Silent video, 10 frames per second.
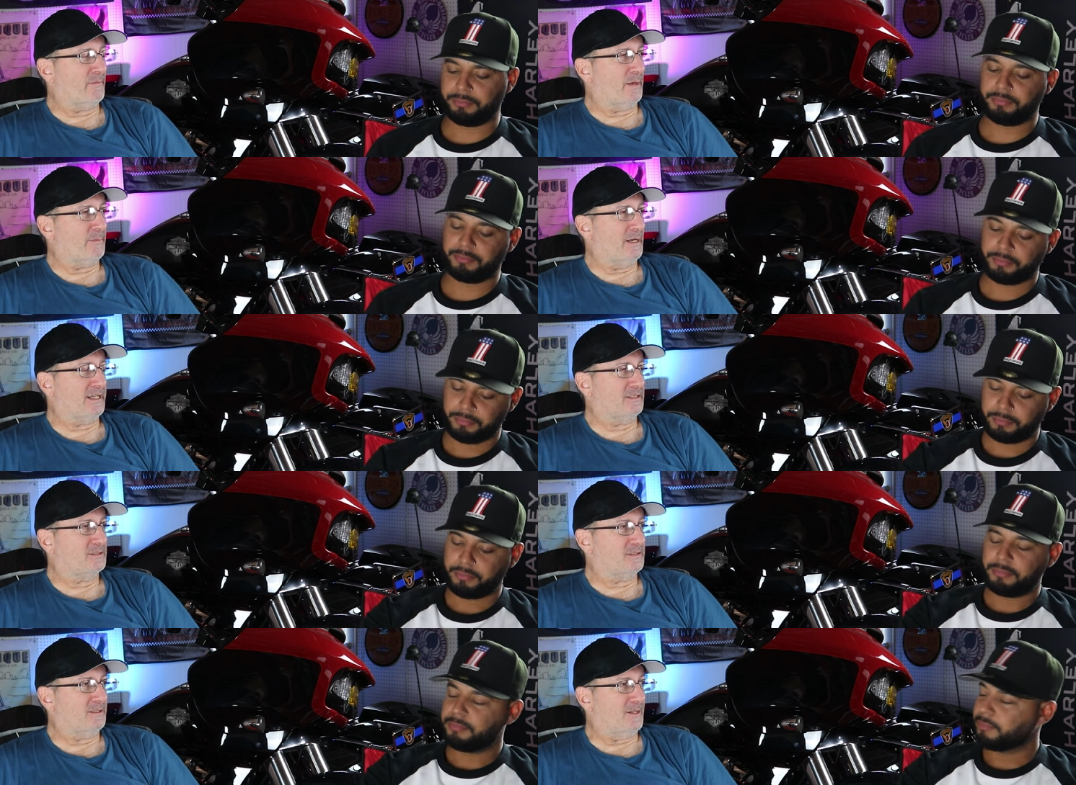Speaker 1: on my bike.
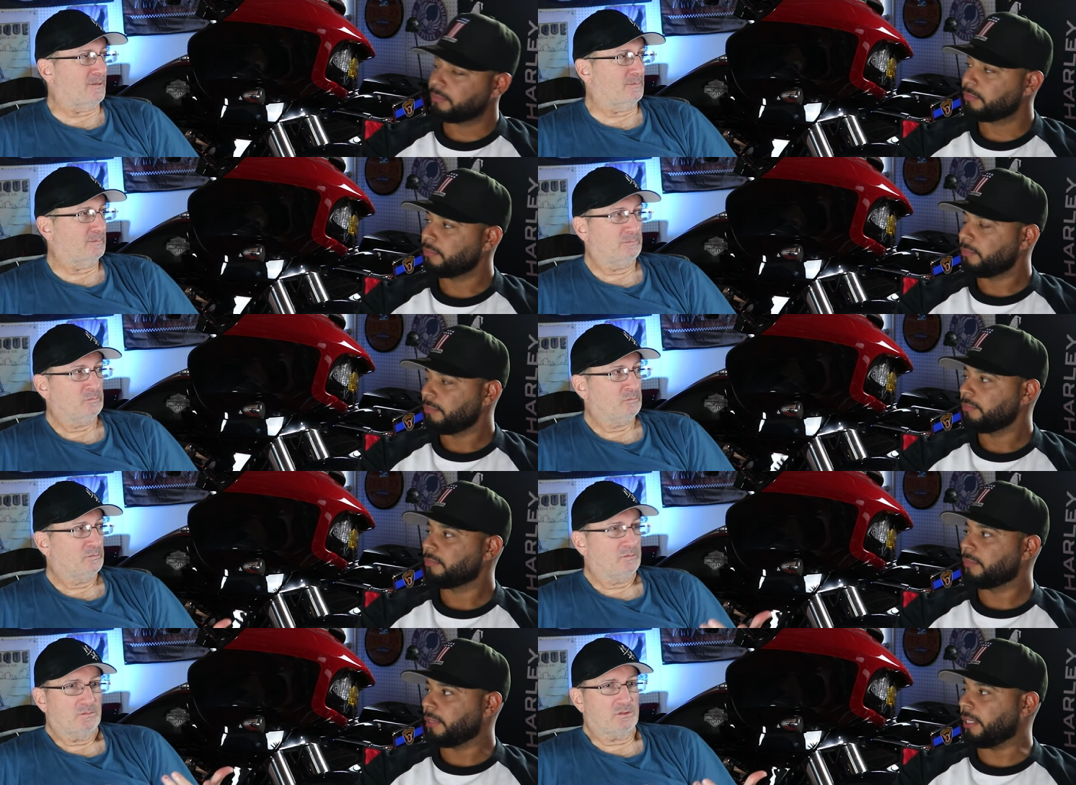You know.
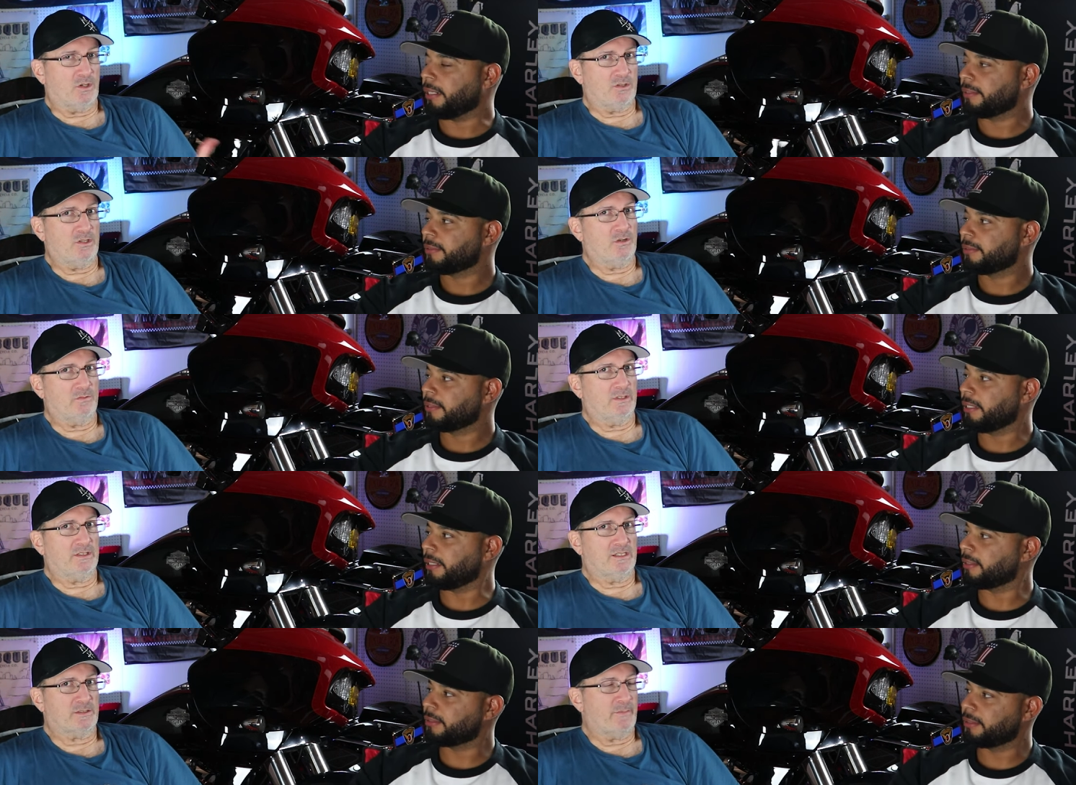Yeah. So you don't. It,
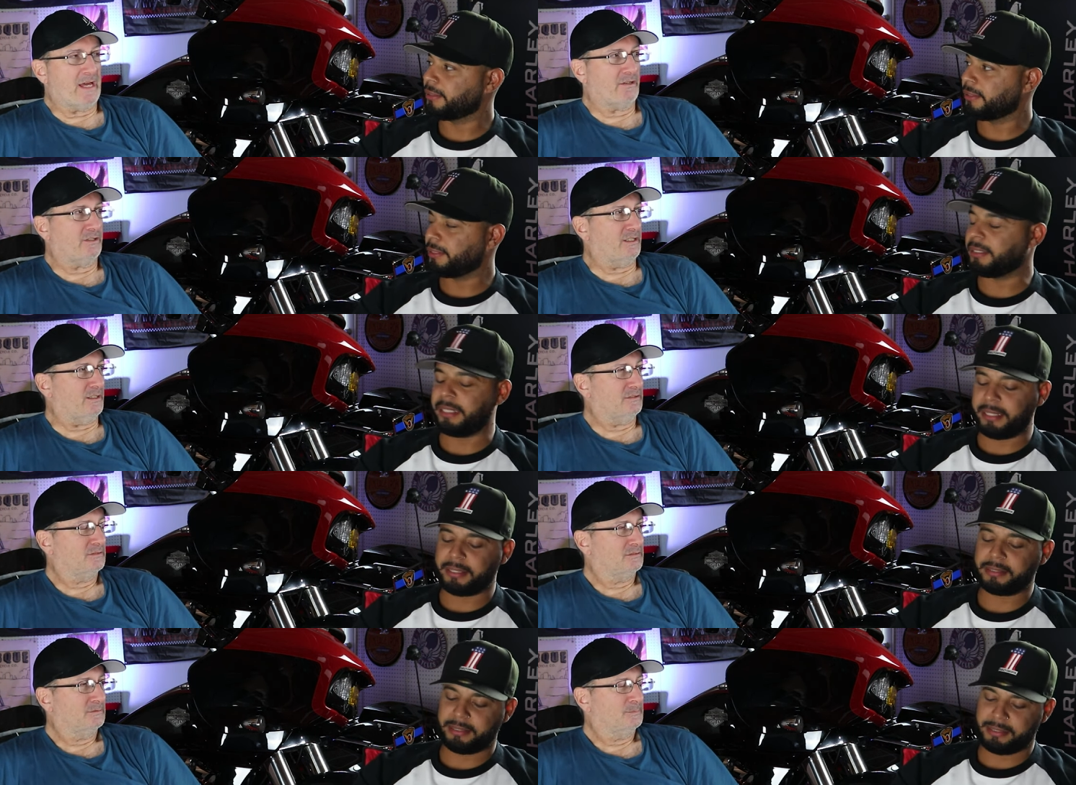it doesn't matter. yeah.
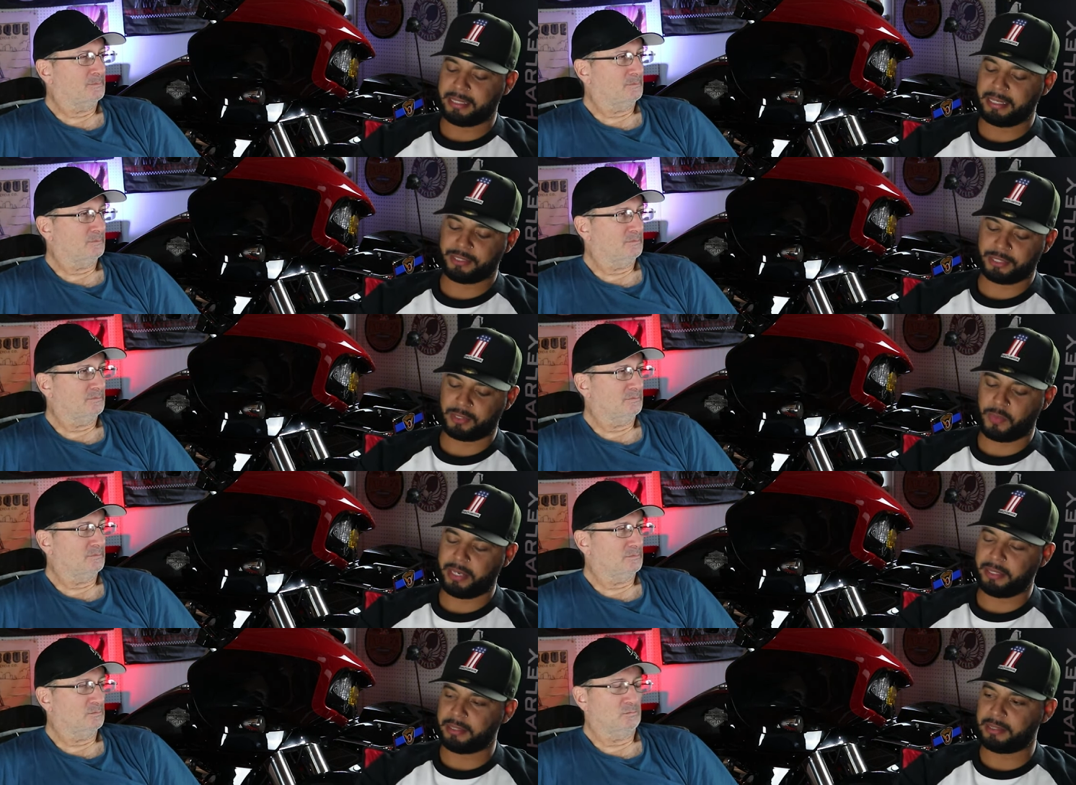
Speaker 2: Know? It, it's just the
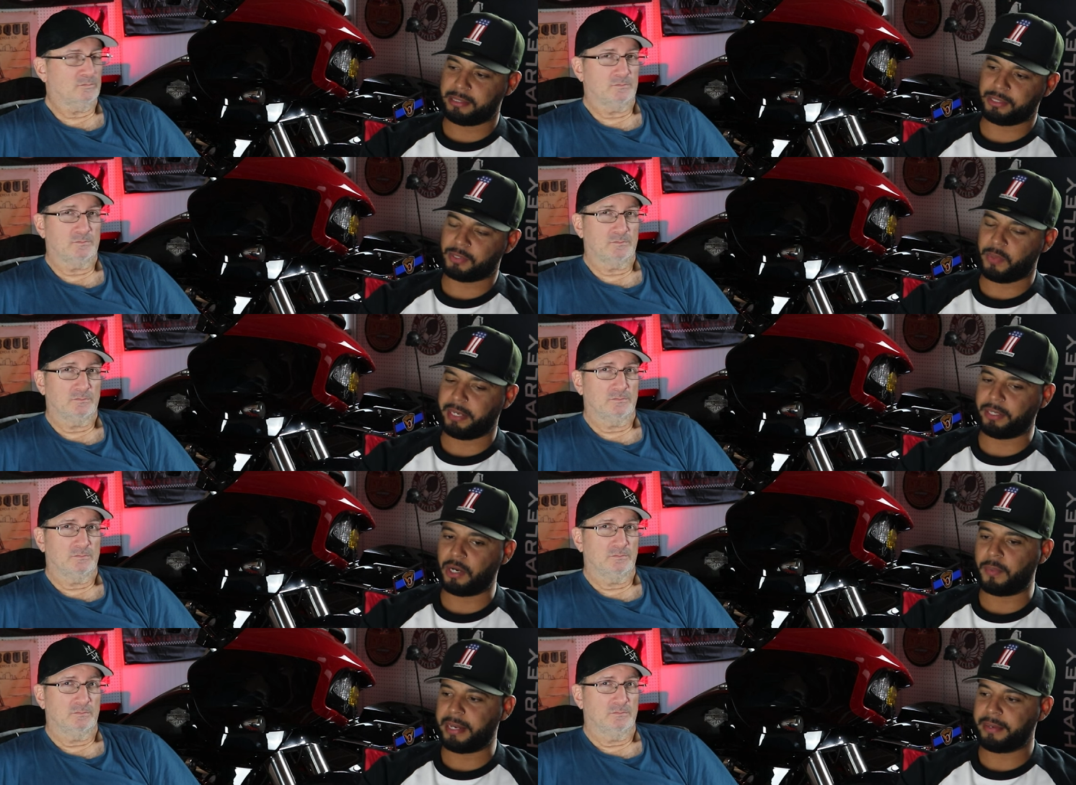way. It's just the way to
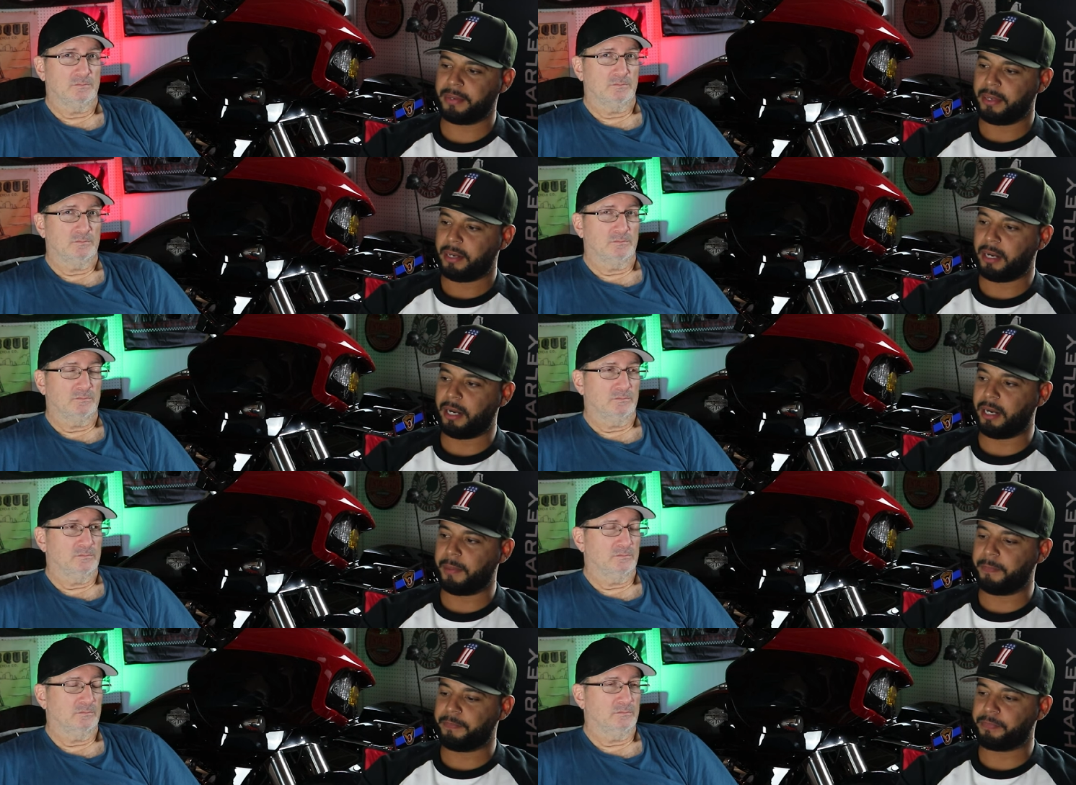go, man.
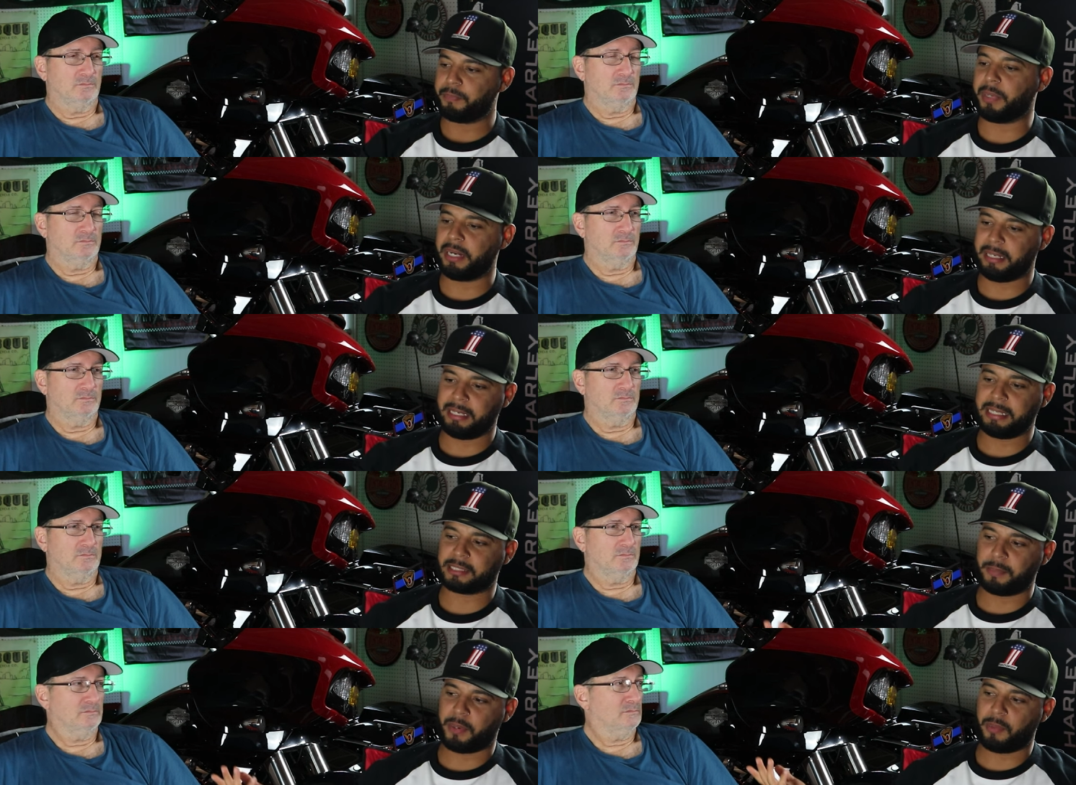Um, but let,
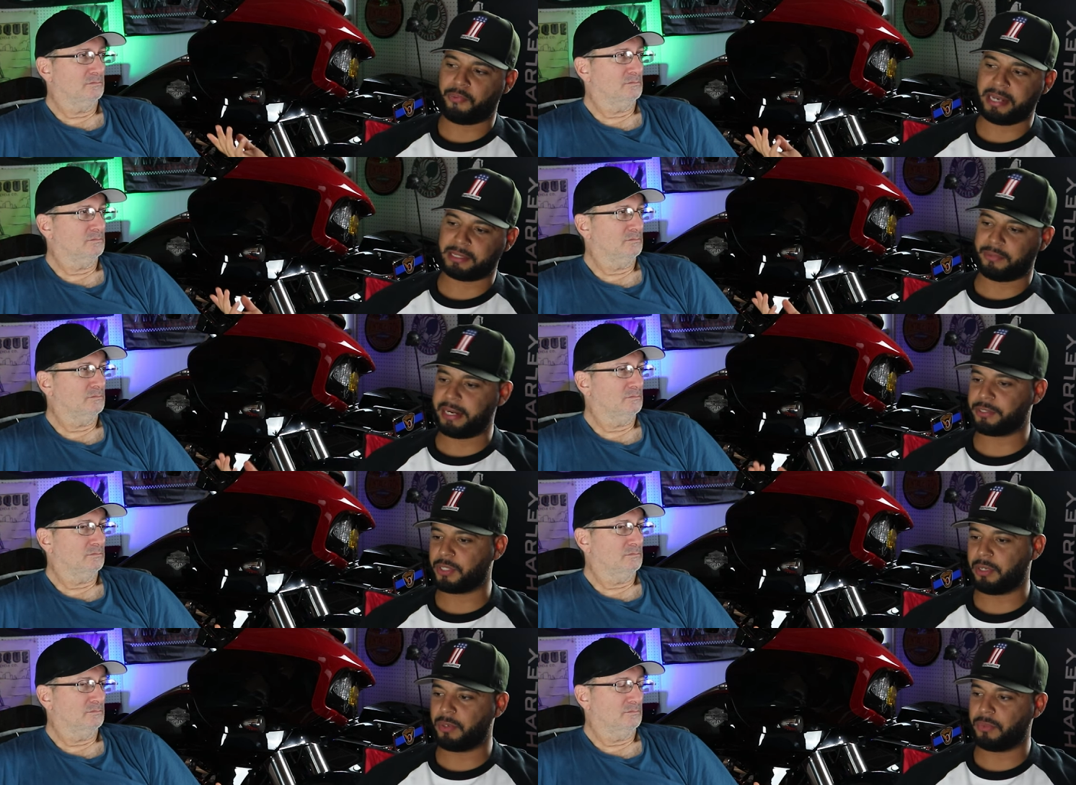us compare pricing, right?
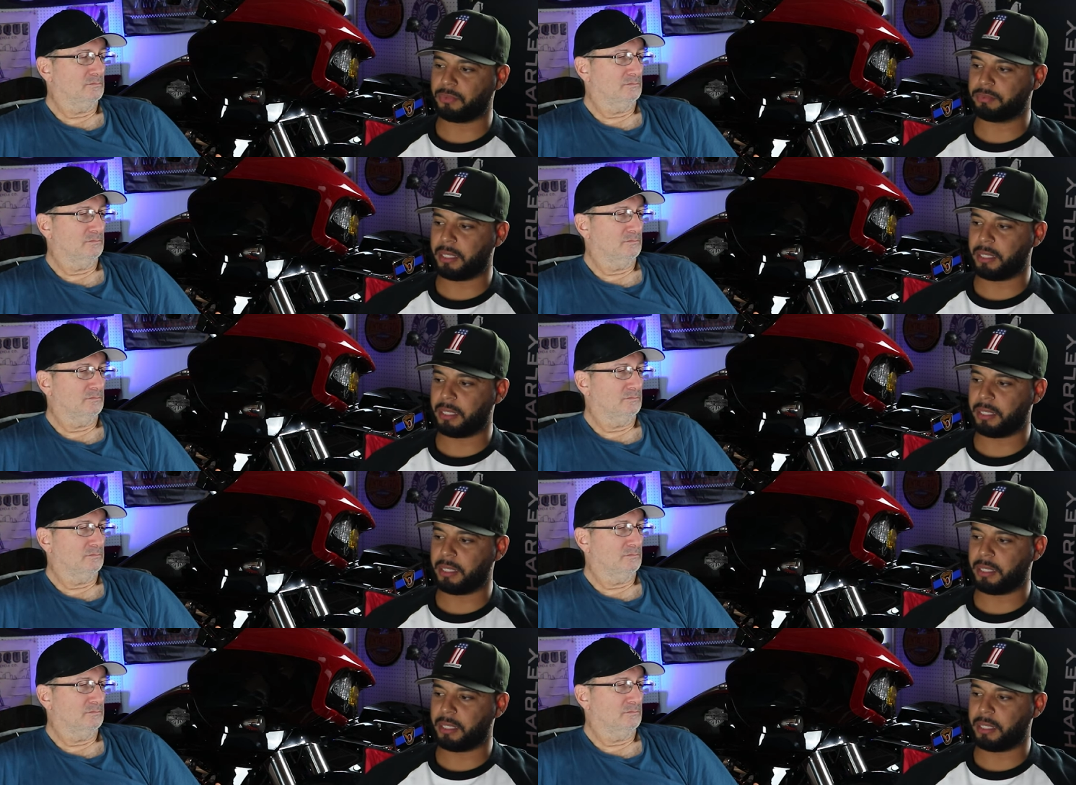So